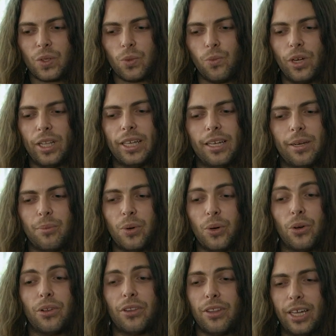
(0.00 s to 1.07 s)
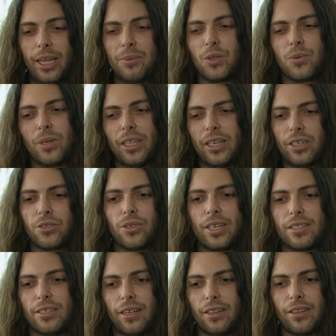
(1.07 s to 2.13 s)
really important themes or really
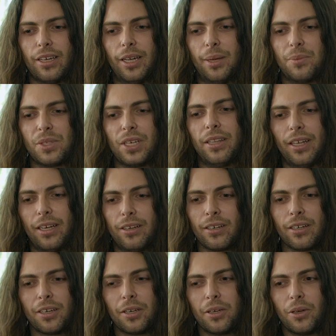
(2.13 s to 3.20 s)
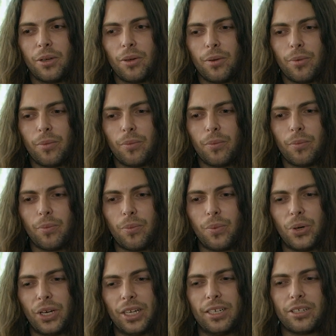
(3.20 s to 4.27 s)
interesting themes and then
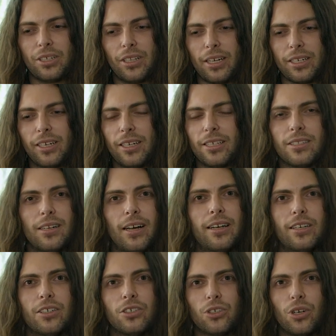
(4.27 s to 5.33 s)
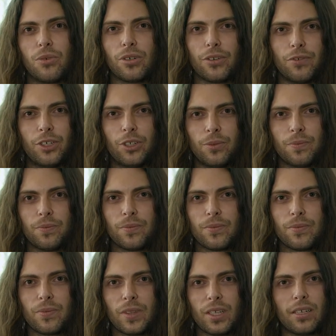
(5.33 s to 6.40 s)
put it into like an exciting genre film.
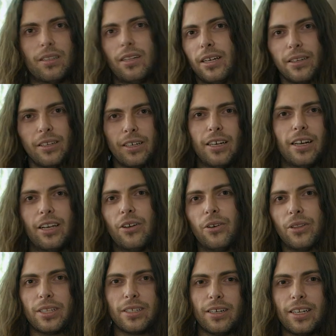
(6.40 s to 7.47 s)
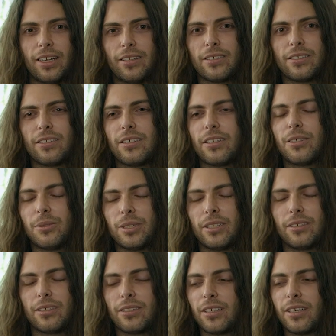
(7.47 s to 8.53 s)
Like, I know that, again, this is like a really